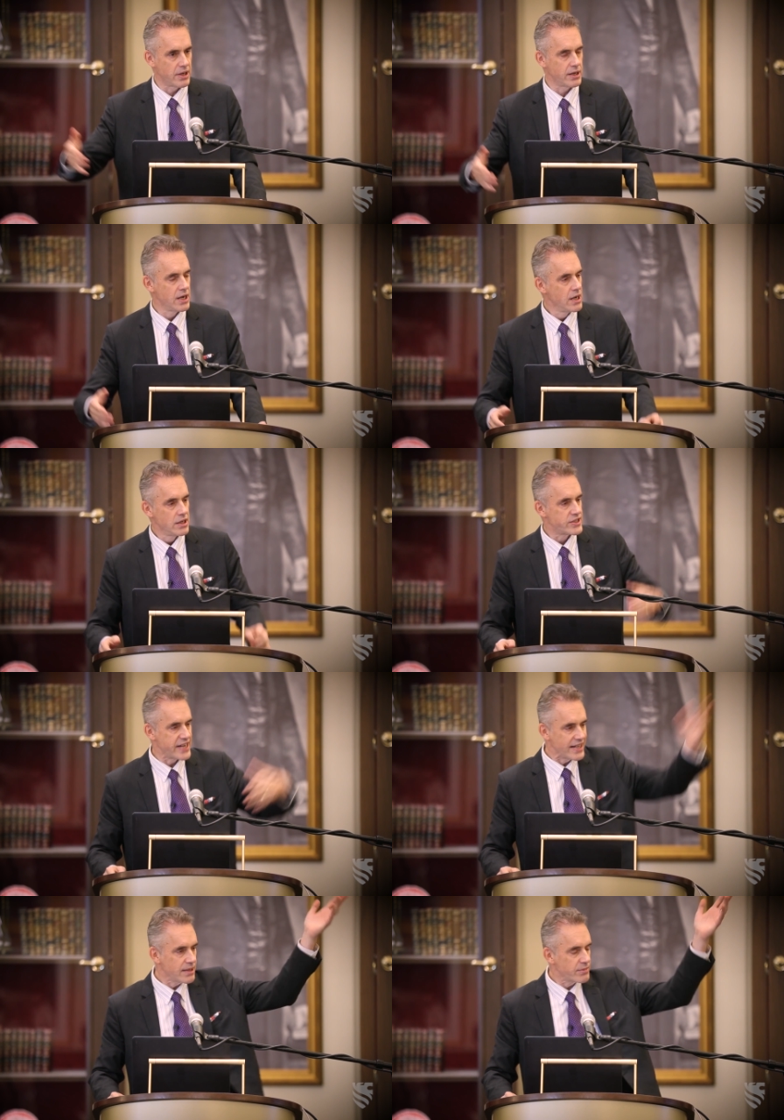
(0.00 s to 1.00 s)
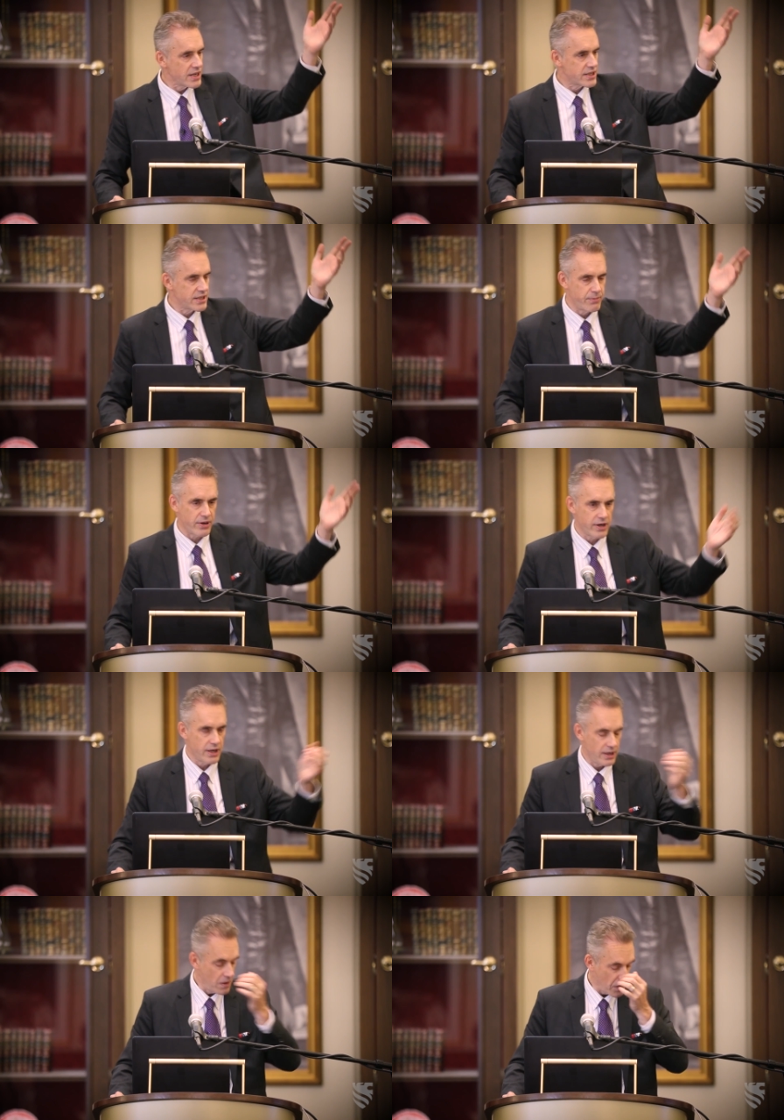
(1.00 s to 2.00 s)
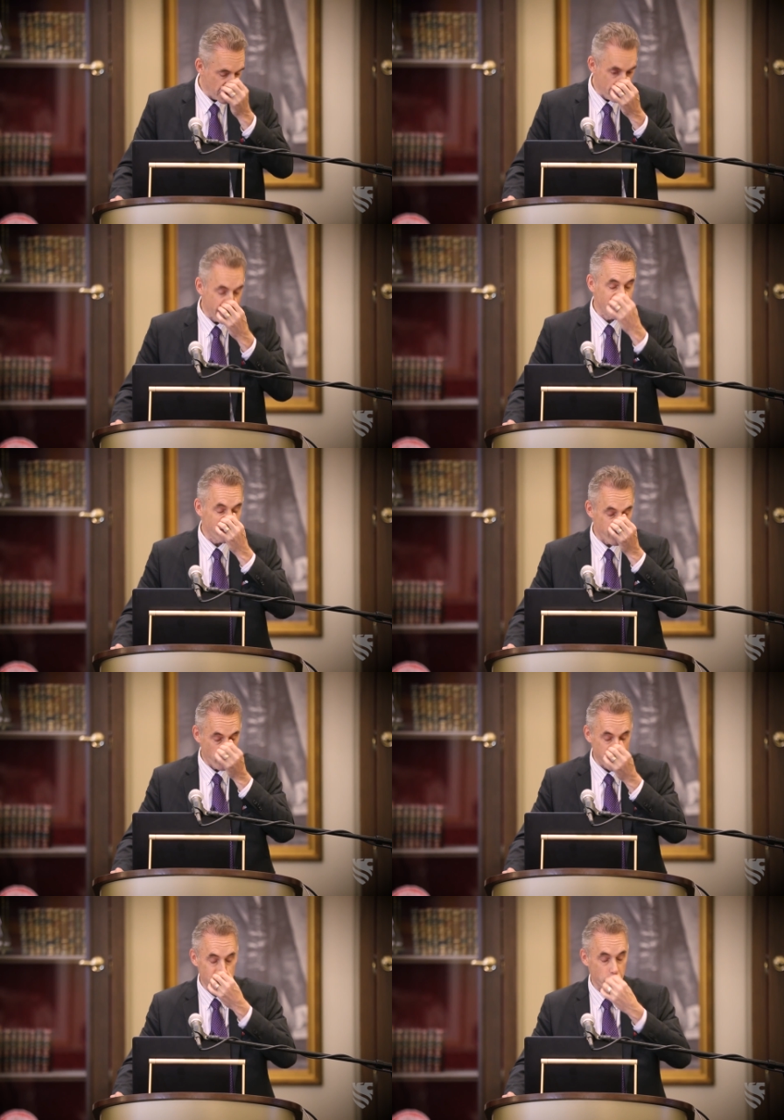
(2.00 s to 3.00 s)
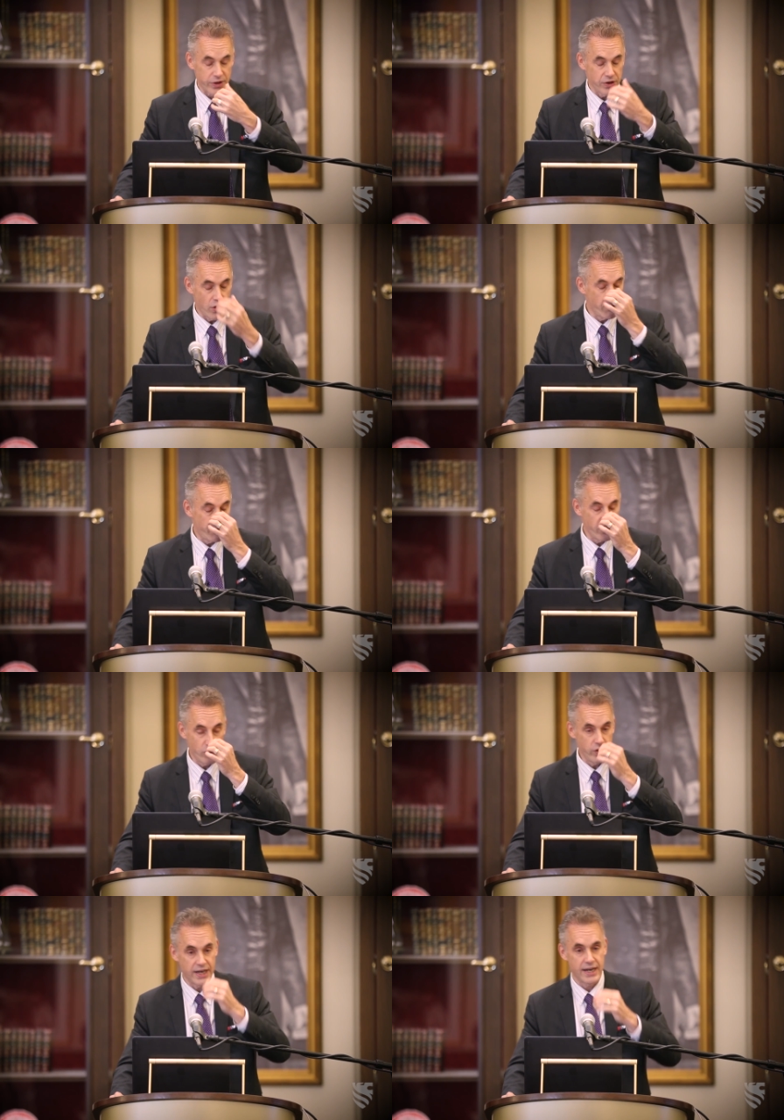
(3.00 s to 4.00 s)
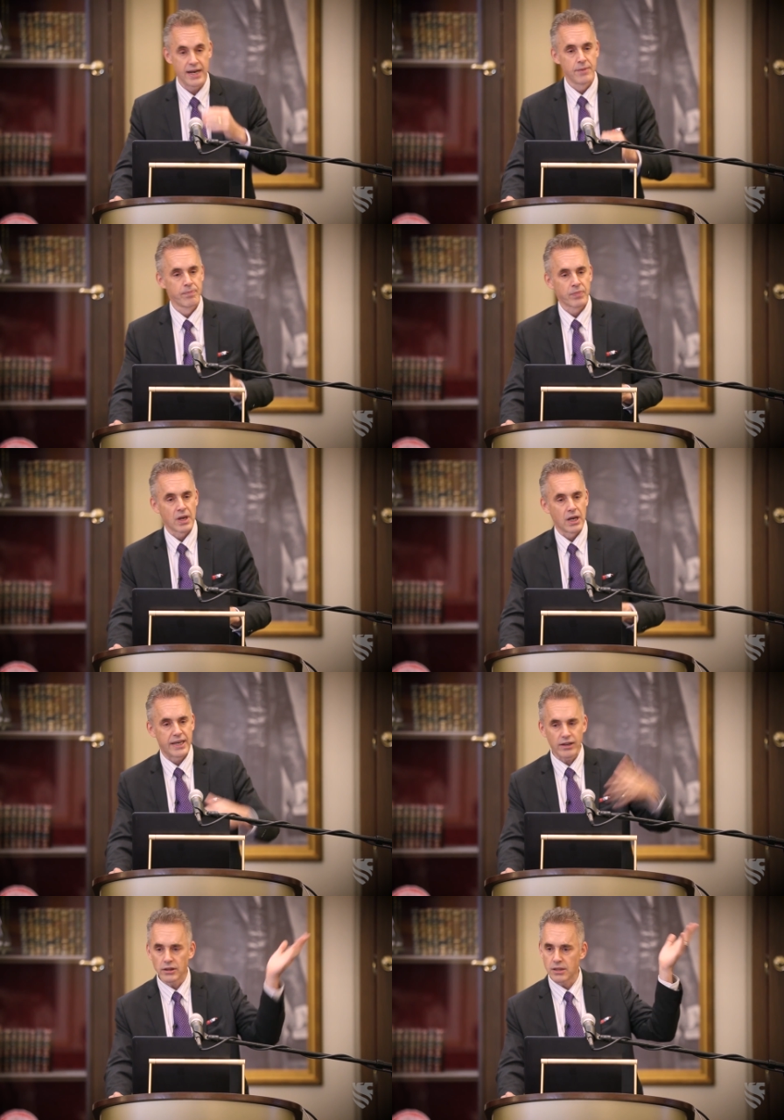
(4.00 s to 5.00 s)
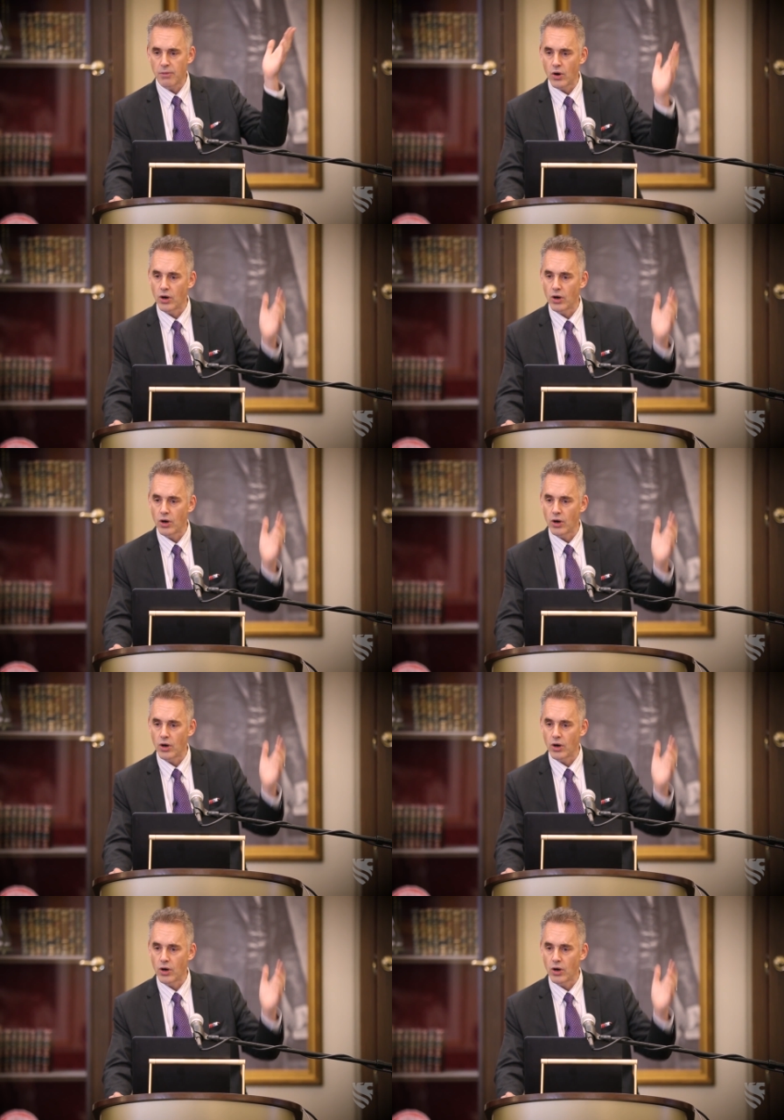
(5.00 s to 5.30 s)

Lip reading: them and sent them to Siberia in the middle of the winter with no food and killed them